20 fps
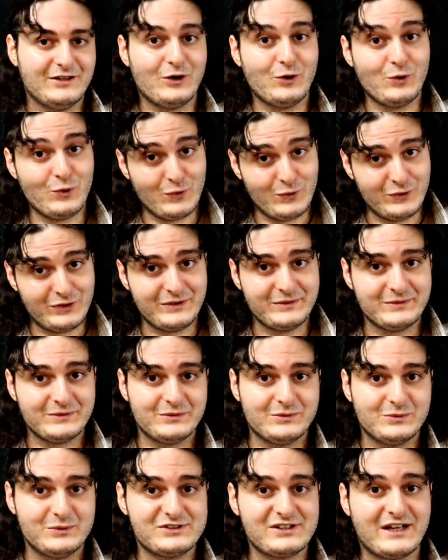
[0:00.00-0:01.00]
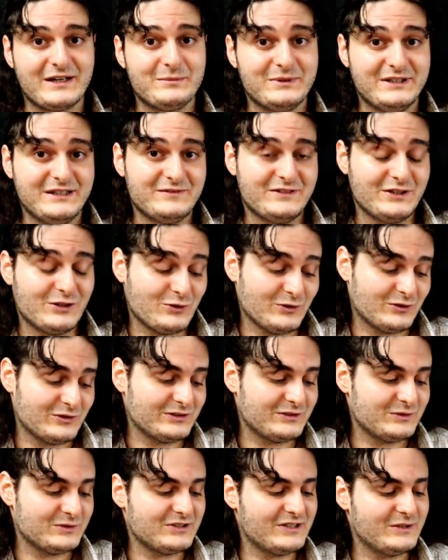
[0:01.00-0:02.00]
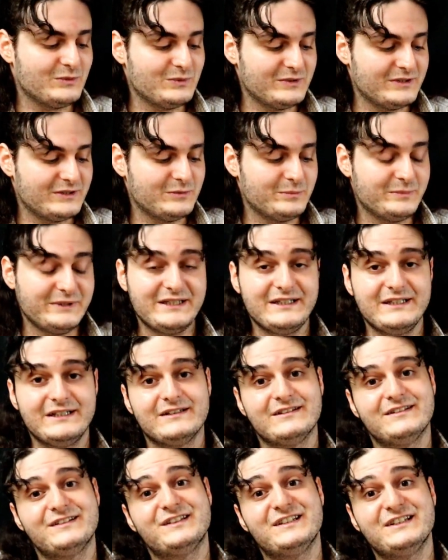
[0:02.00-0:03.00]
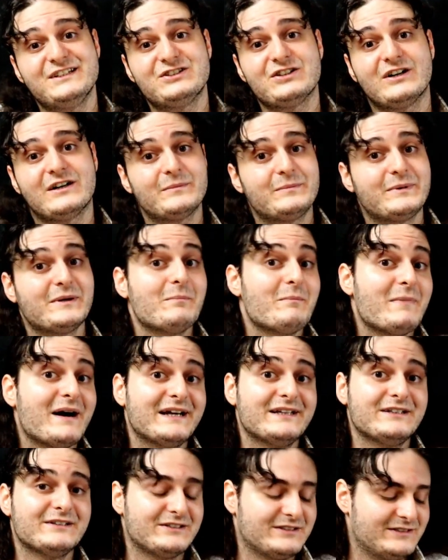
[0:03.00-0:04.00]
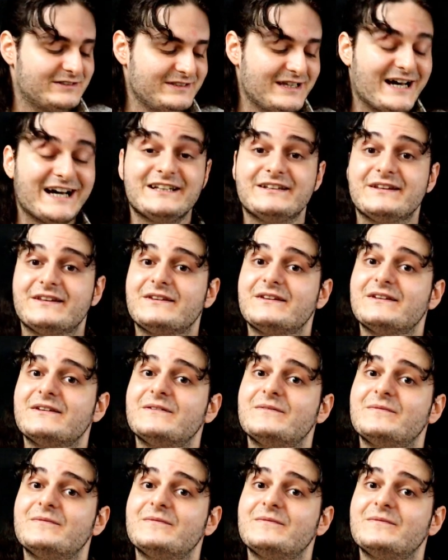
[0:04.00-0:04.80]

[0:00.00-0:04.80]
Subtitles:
Or, which I believe the chord will be C sharp minor, 9th.